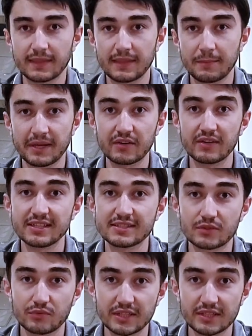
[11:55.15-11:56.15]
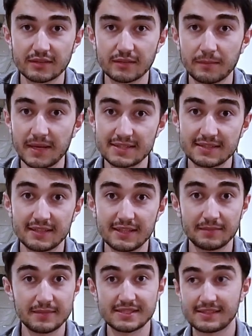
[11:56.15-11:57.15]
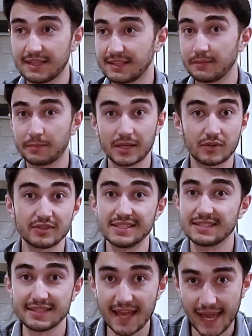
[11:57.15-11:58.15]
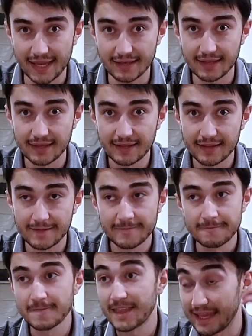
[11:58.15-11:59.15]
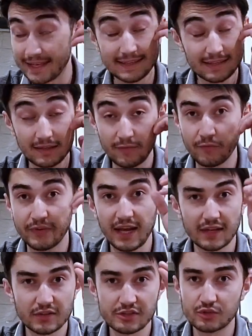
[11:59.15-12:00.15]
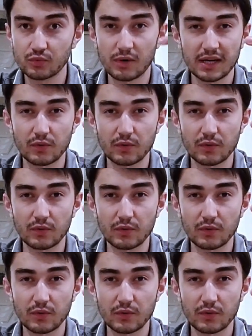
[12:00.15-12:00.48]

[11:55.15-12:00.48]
the battery is critical. Basically, it means that the battery is dead. And we understood right